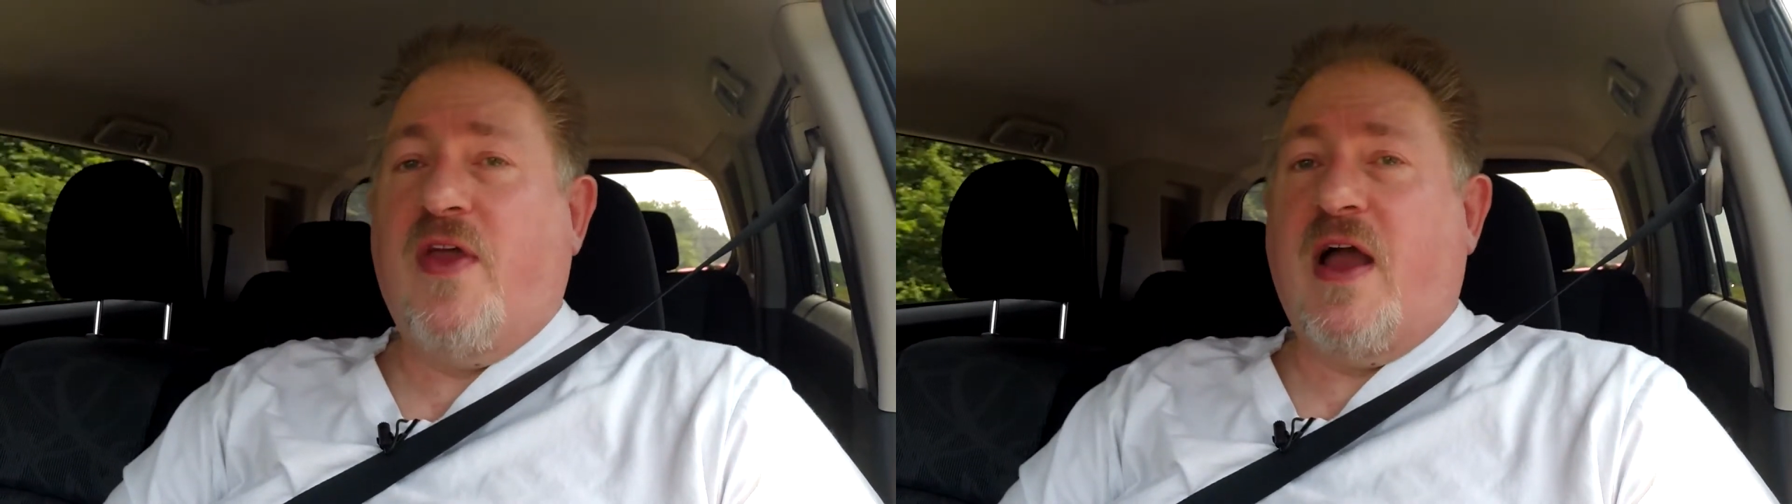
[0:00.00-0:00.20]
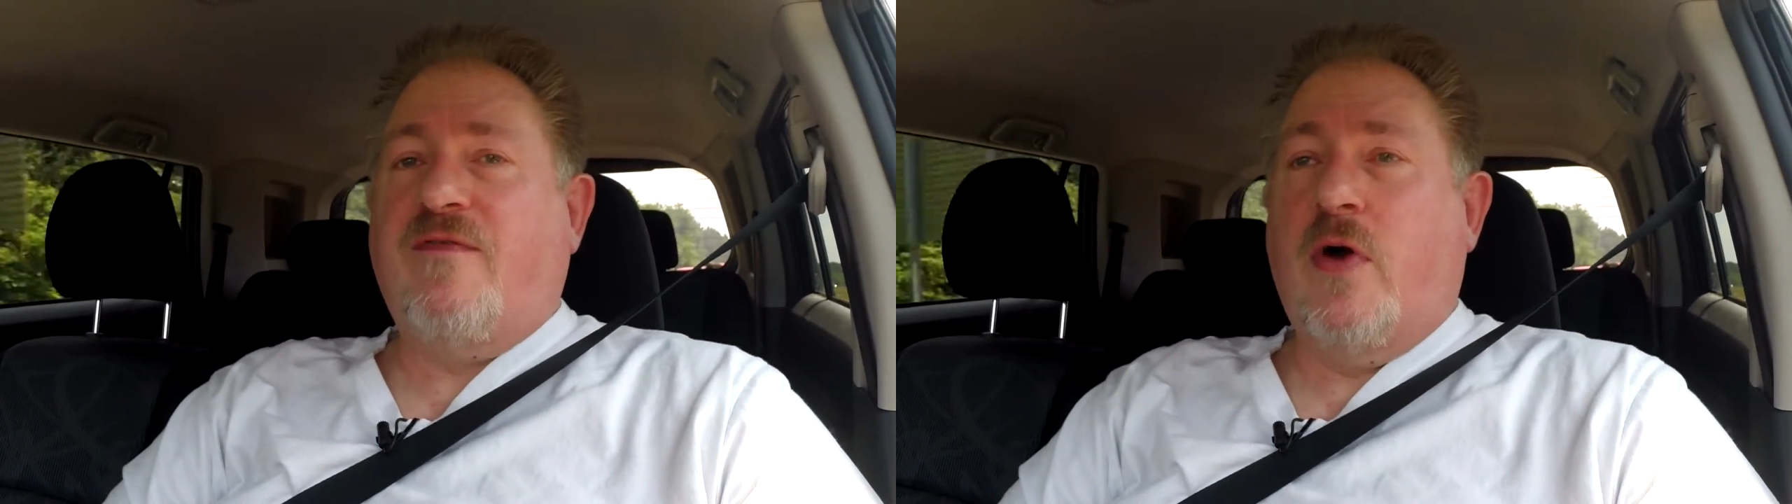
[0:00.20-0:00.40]

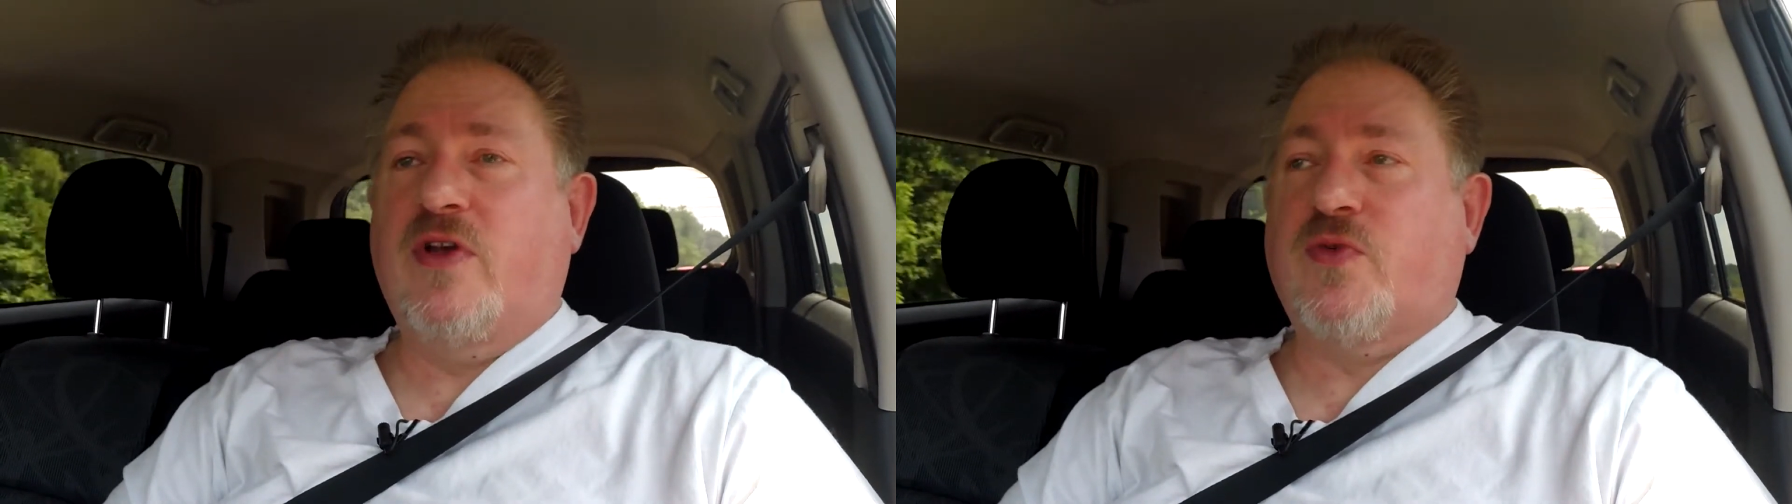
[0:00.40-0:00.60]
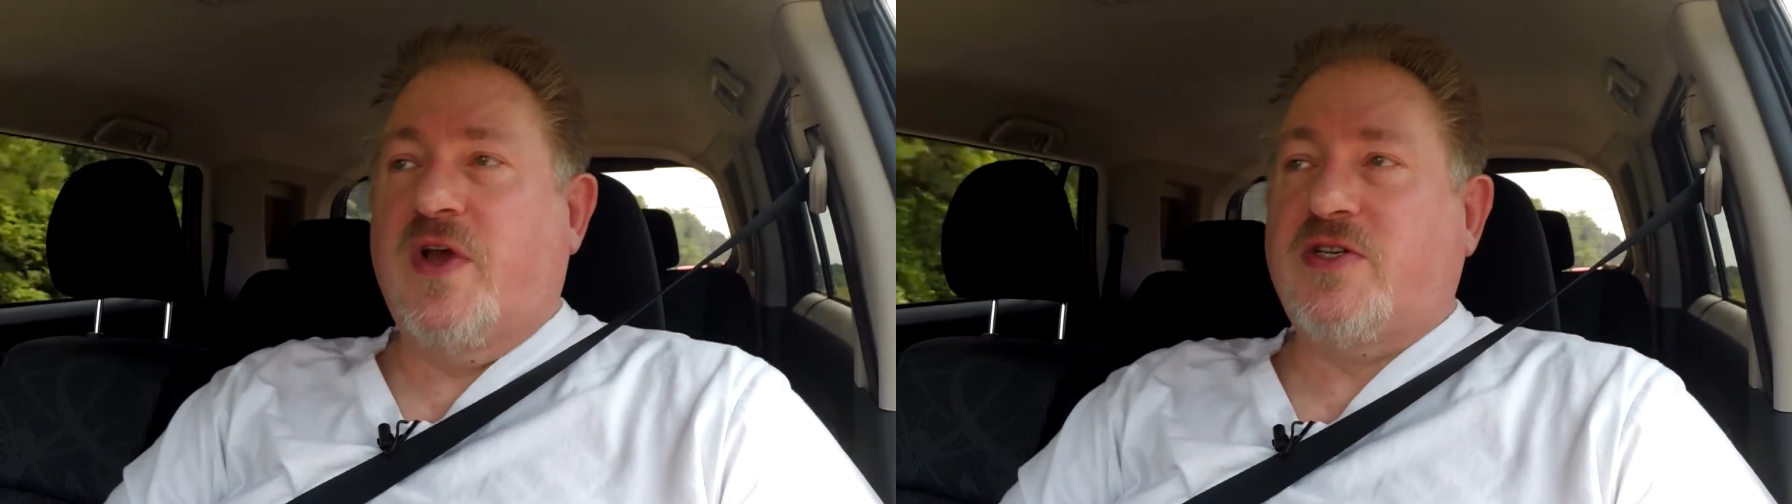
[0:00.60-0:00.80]
thing I've
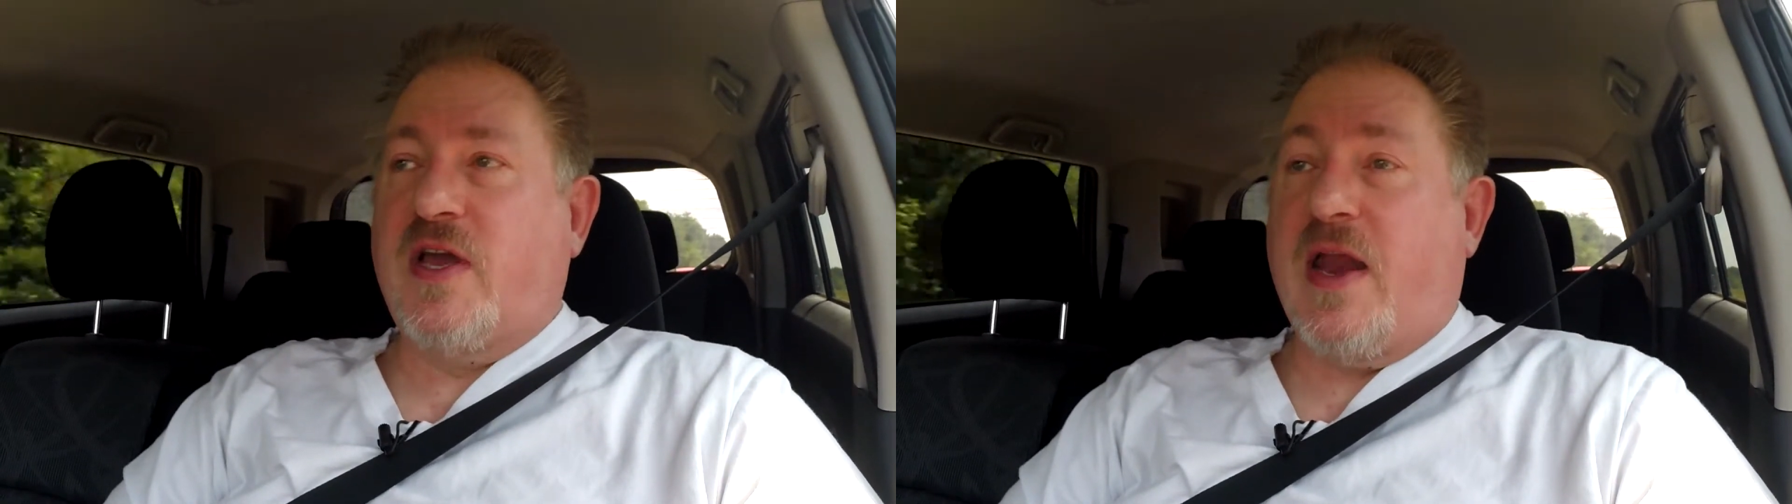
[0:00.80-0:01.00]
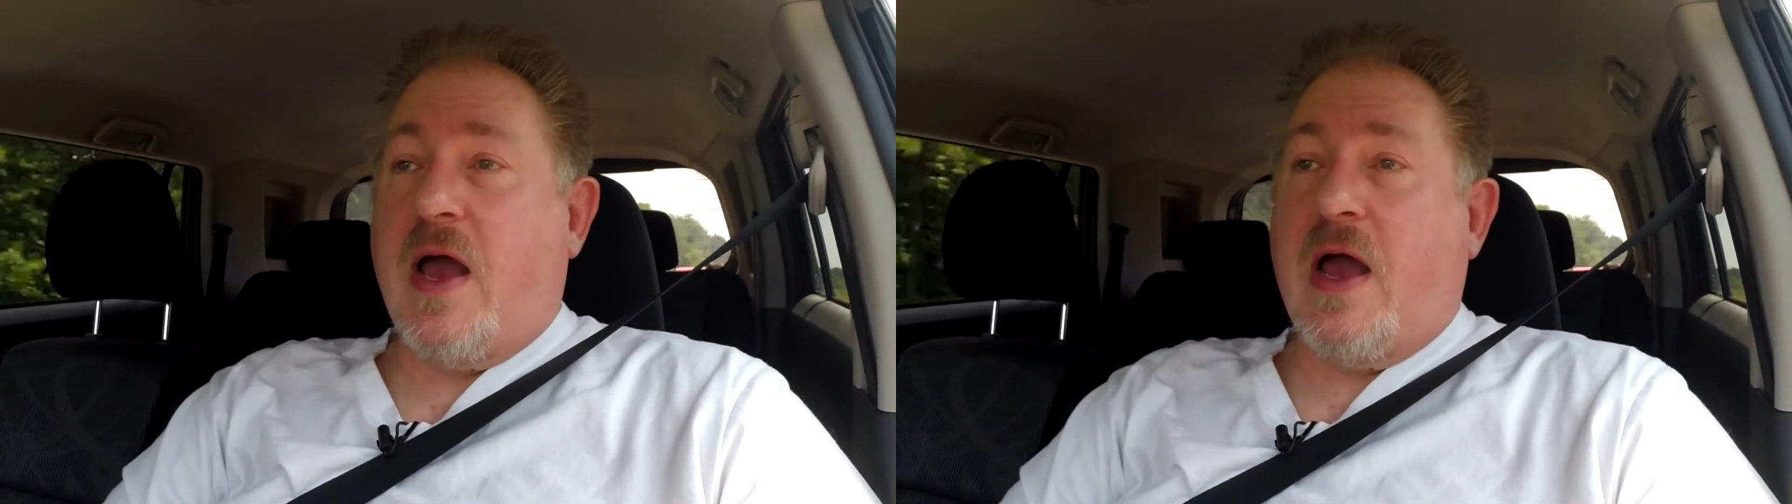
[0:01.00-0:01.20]
noticed
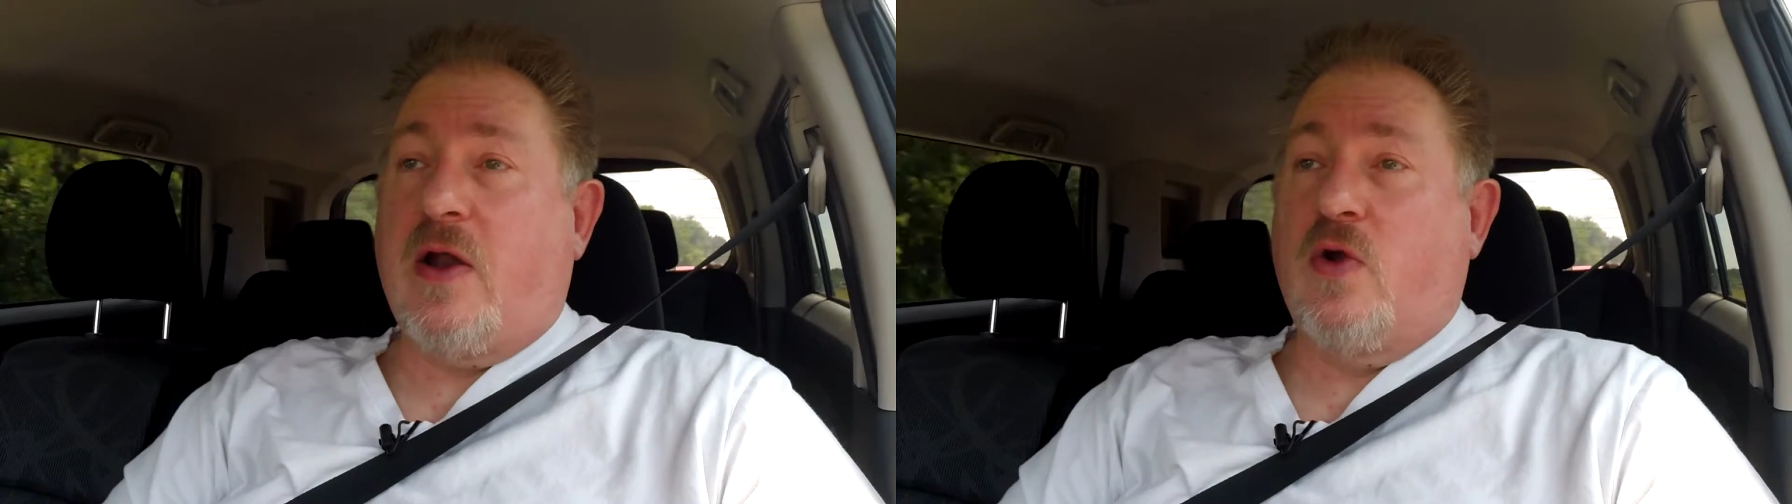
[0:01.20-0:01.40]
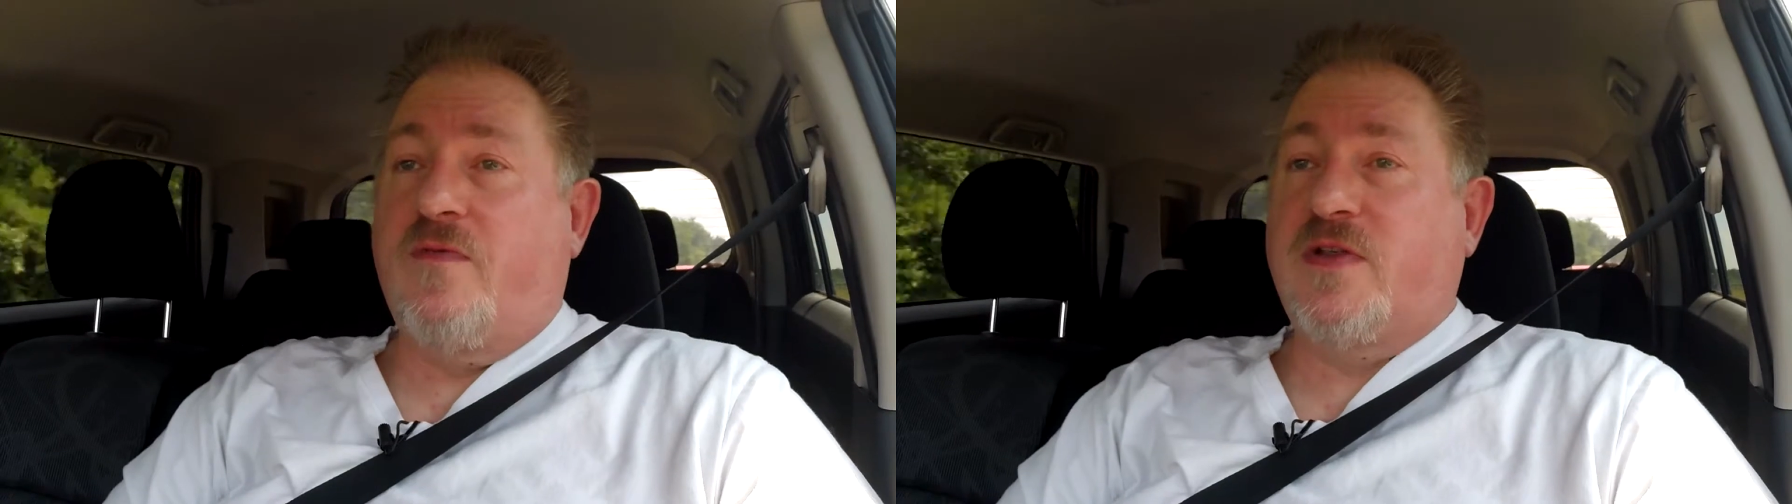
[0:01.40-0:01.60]
recently, and I, I
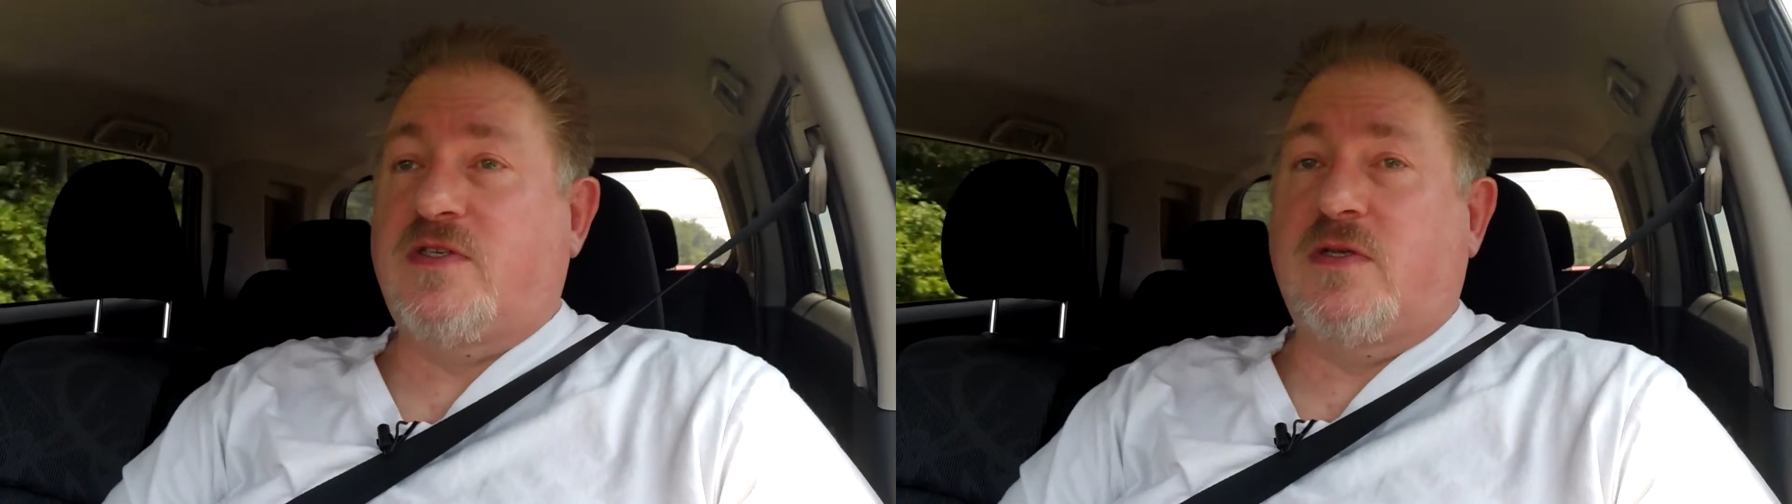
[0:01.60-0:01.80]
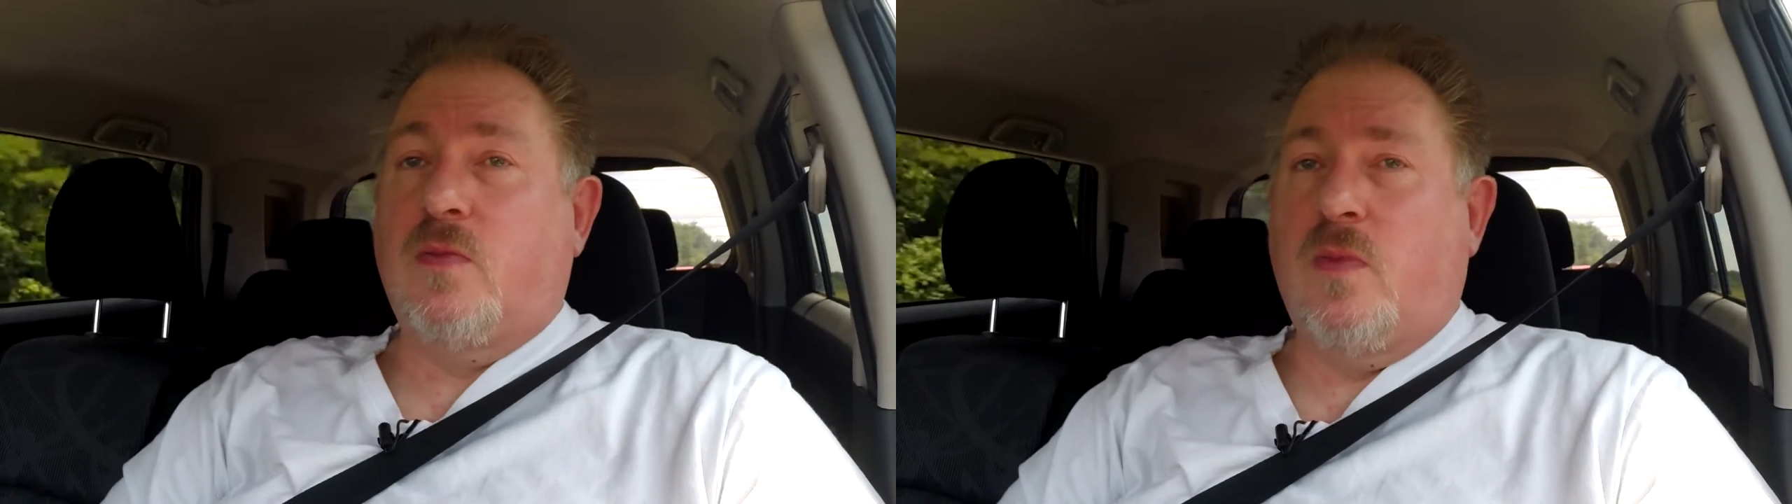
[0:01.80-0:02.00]
don't know if
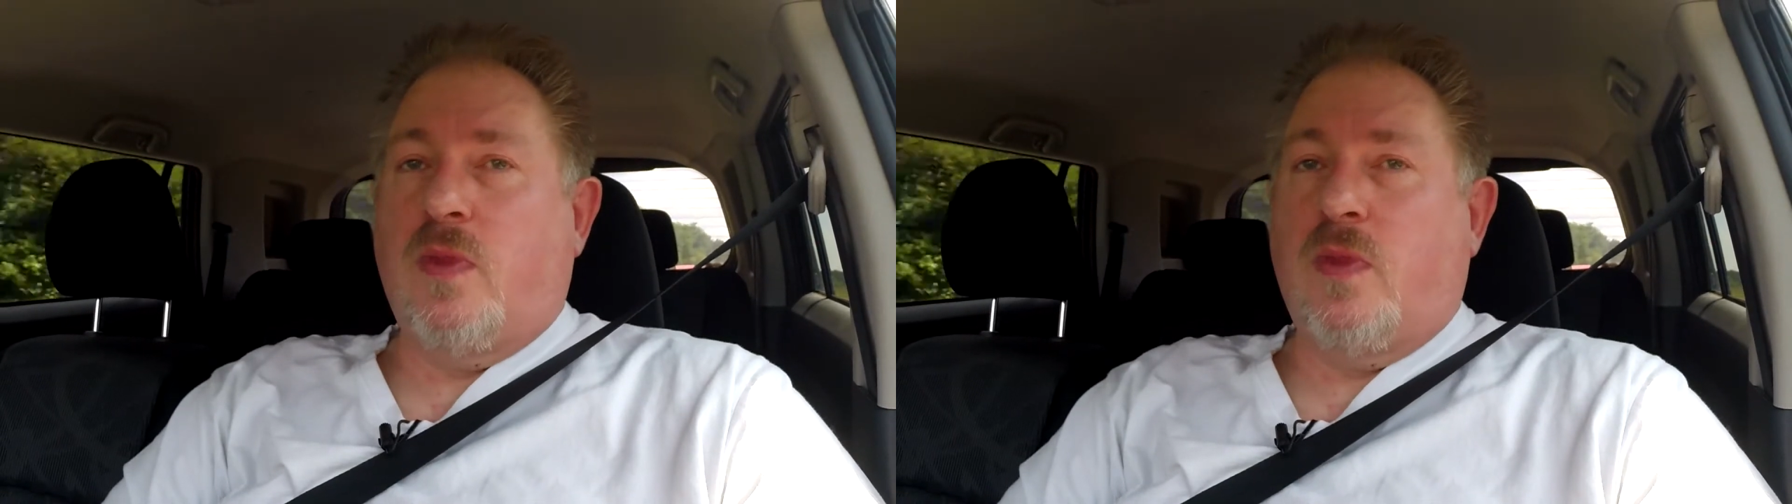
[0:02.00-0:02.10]
it's